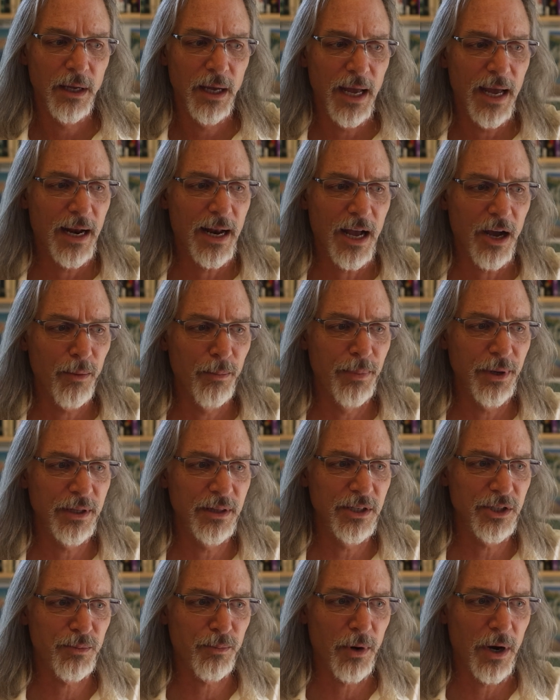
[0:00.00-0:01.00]
at how big
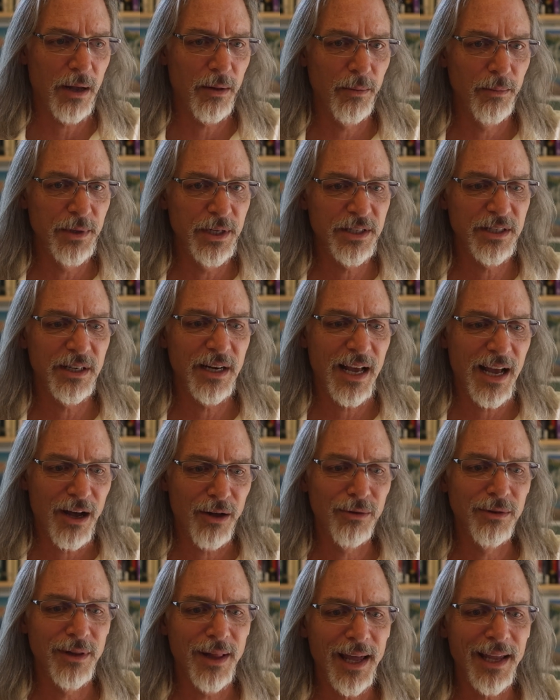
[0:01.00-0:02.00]
this problem is and how
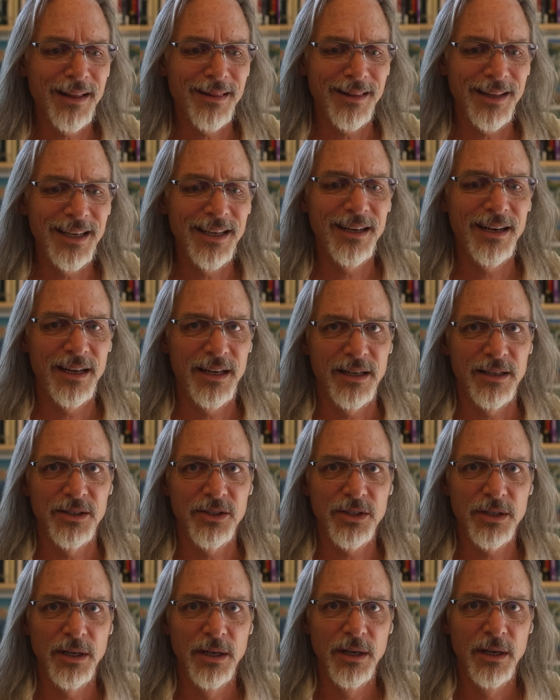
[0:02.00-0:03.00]
likely it
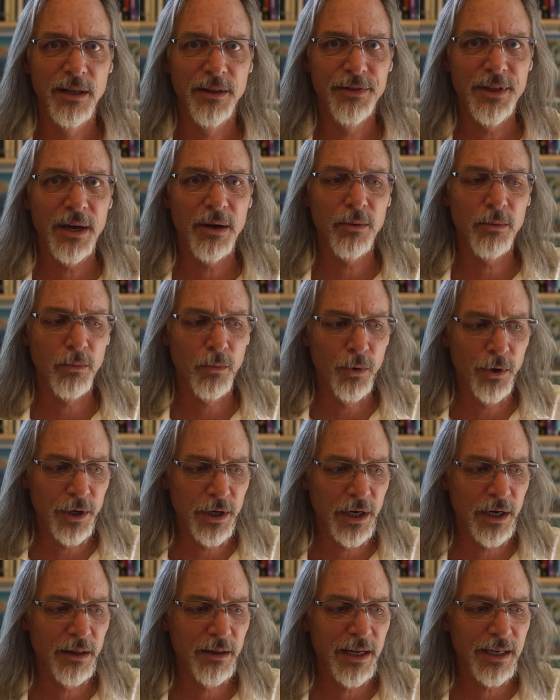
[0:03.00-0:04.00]
is that we're
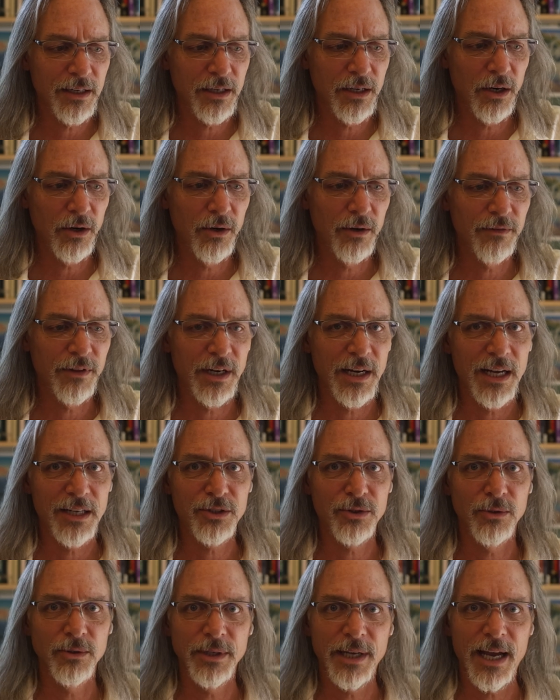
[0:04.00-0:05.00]
going to let go of the
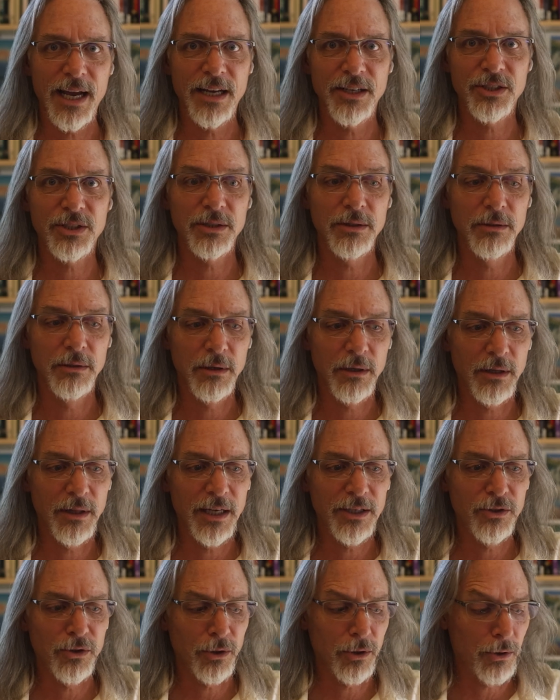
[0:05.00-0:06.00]
natural gas
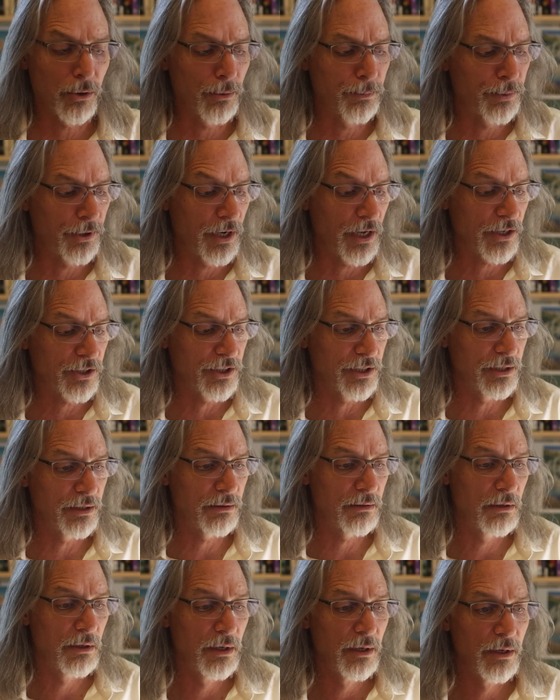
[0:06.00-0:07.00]
electrical production
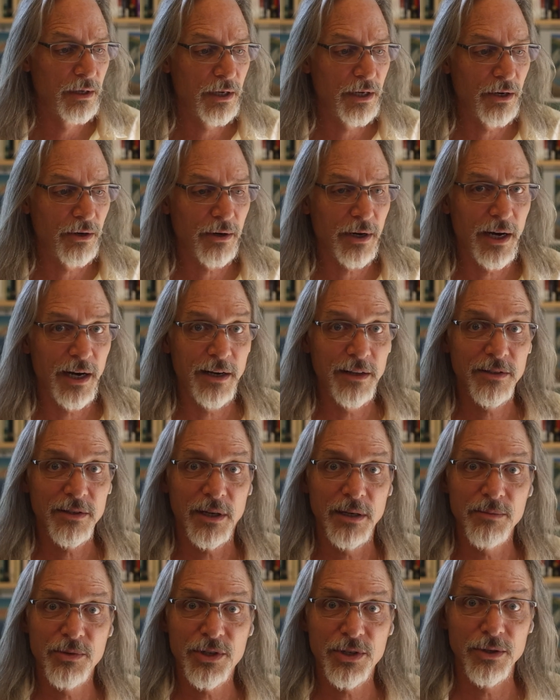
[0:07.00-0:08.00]
here
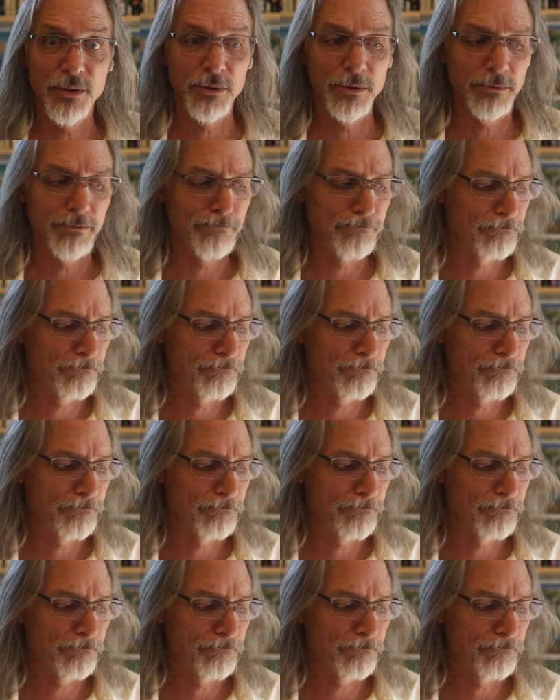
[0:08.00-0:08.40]
anytime soon.